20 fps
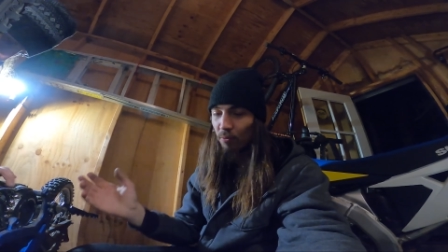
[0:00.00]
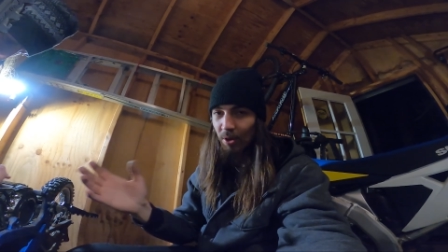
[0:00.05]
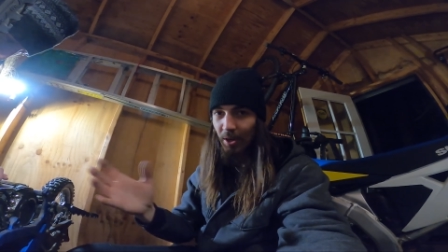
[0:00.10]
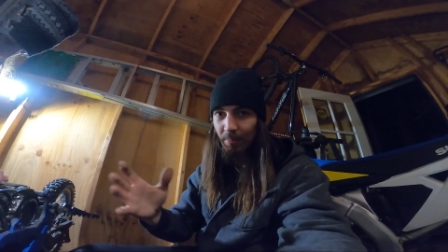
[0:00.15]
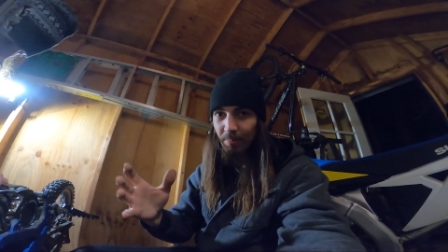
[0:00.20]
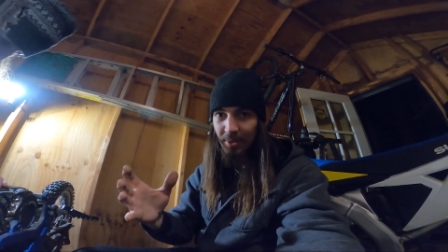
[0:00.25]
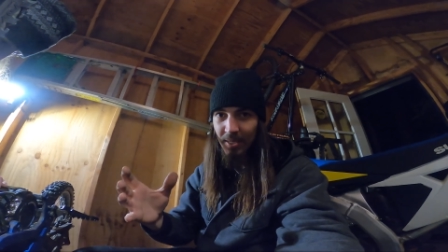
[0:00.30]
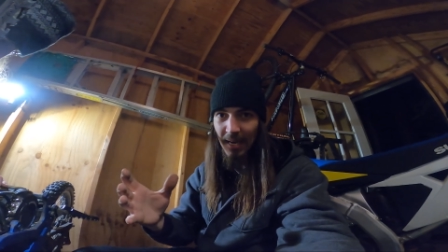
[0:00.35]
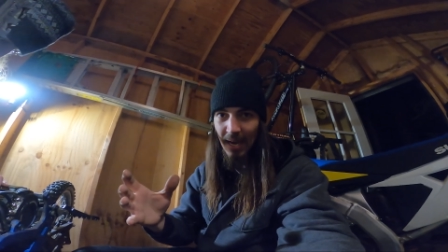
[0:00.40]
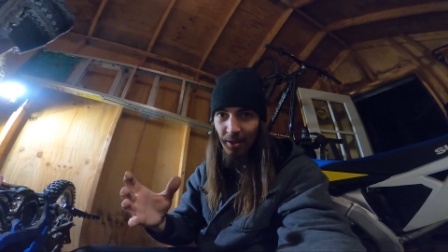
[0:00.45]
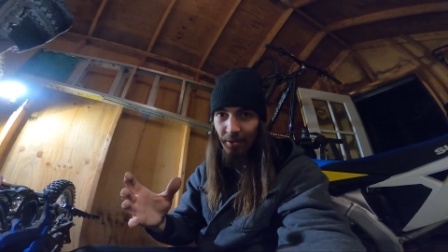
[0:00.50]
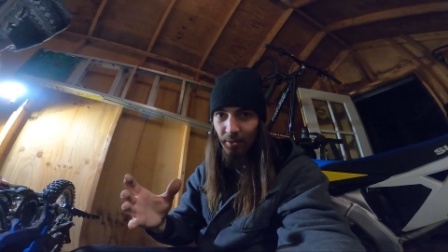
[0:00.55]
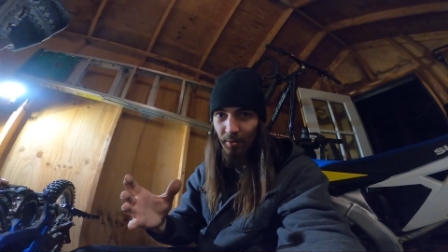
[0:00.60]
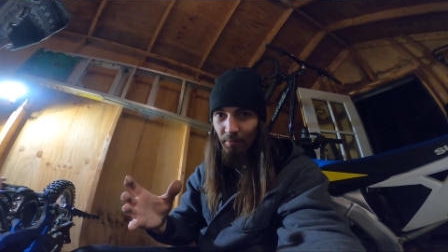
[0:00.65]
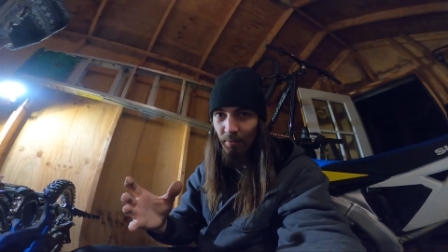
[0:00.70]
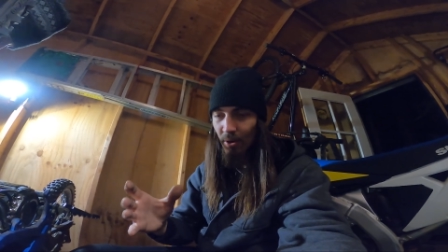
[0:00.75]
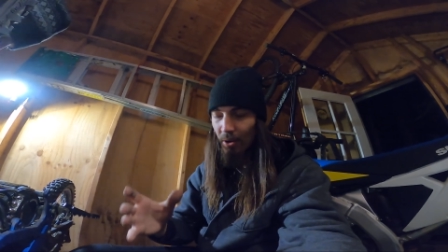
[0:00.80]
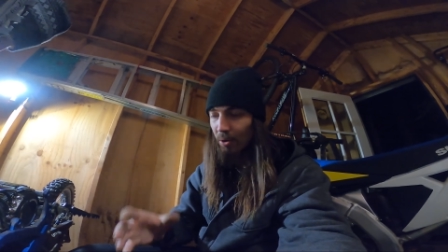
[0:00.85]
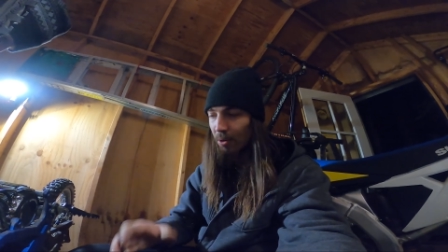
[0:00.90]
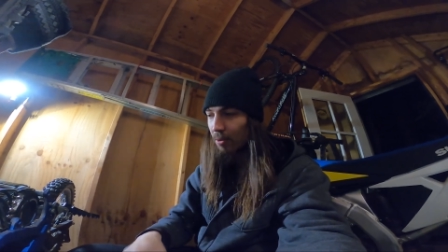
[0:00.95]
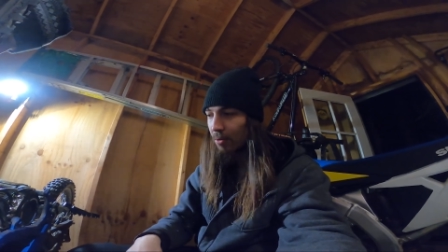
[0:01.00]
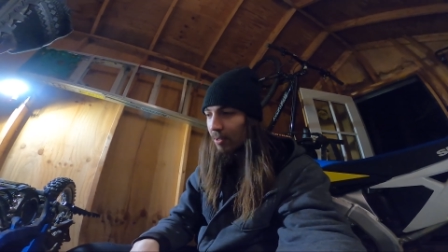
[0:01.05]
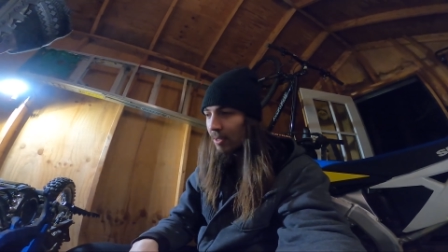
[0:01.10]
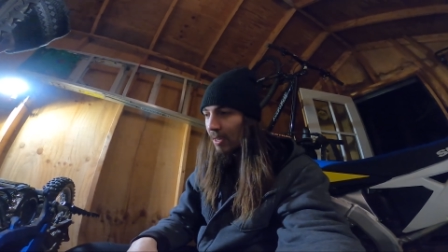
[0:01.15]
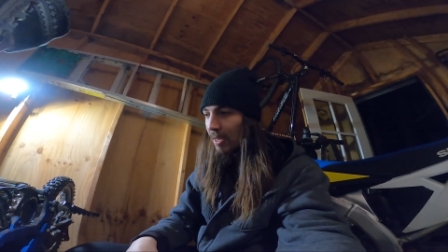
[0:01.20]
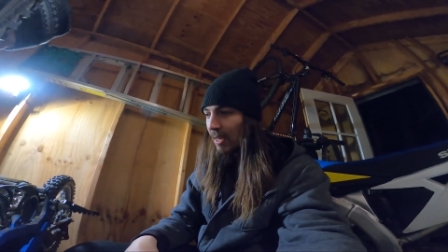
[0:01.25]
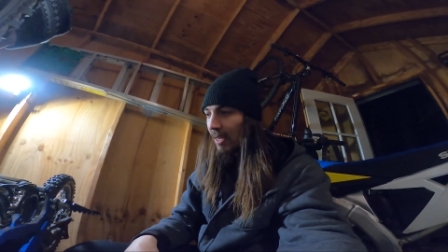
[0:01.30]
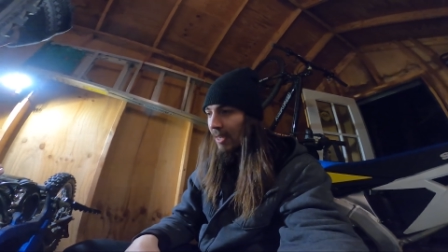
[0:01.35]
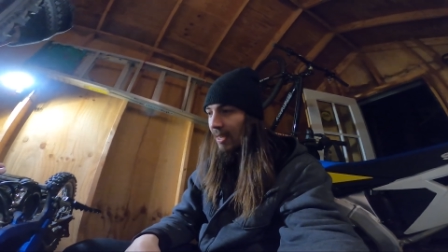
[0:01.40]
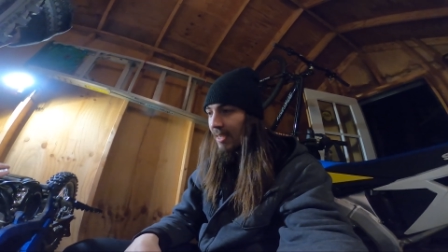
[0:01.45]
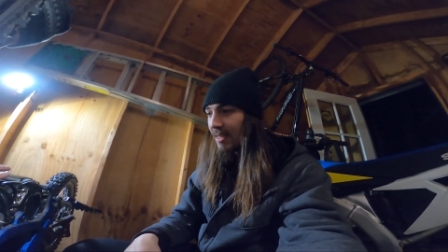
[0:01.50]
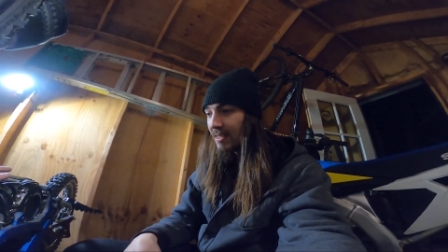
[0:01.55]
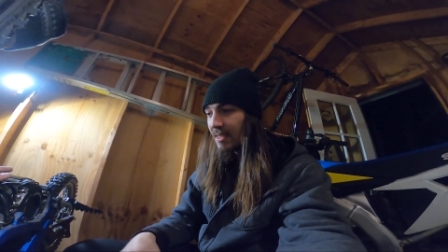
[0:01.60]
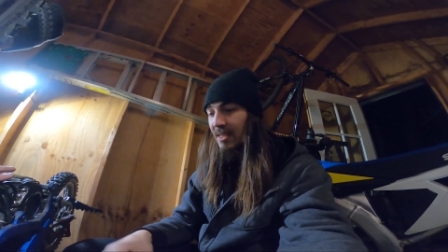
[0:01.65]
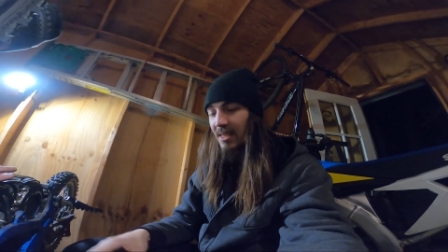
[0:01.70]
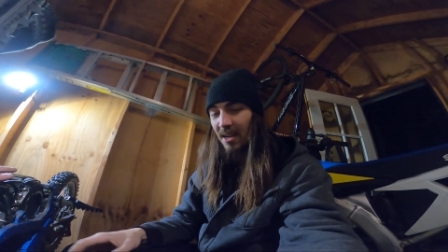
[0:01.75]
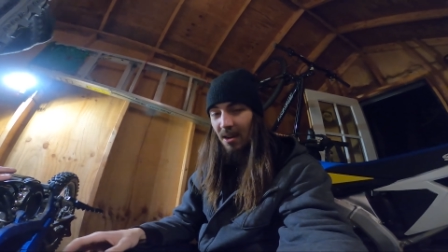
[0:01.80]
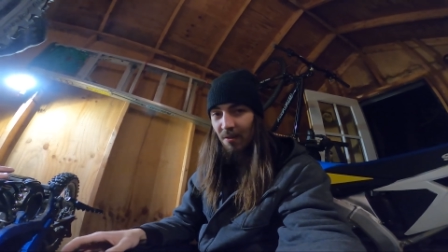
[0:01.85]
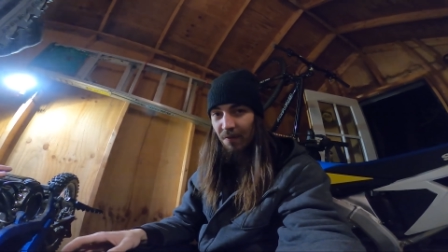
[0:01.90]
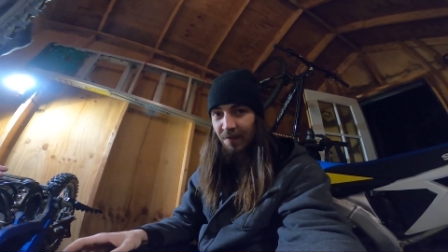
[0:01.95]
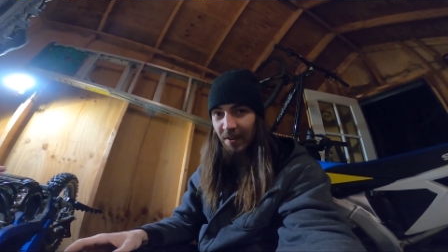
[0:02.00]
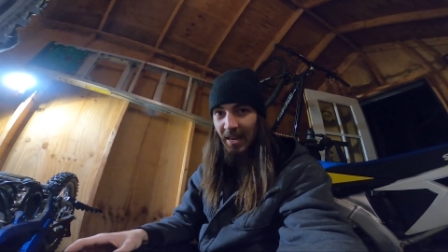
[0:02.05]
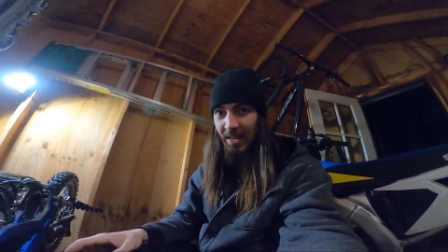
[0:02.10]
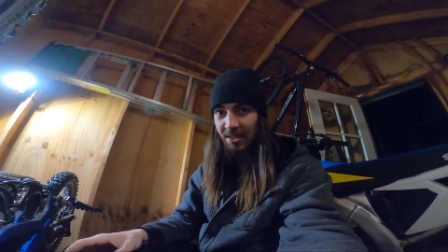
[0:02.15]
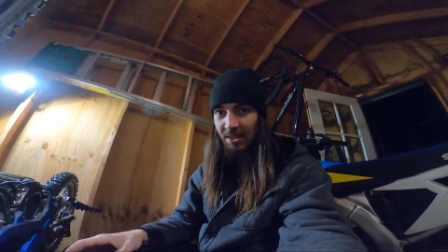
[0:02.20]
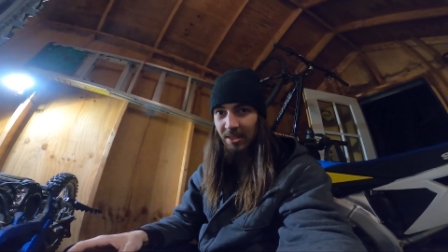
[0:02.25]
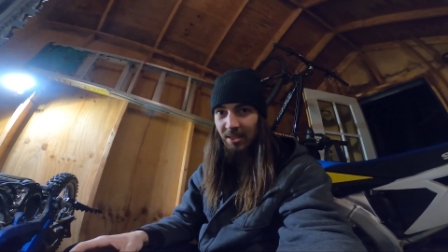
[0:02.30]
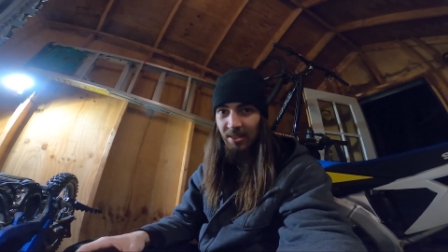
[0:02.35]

rip down the road and see how fast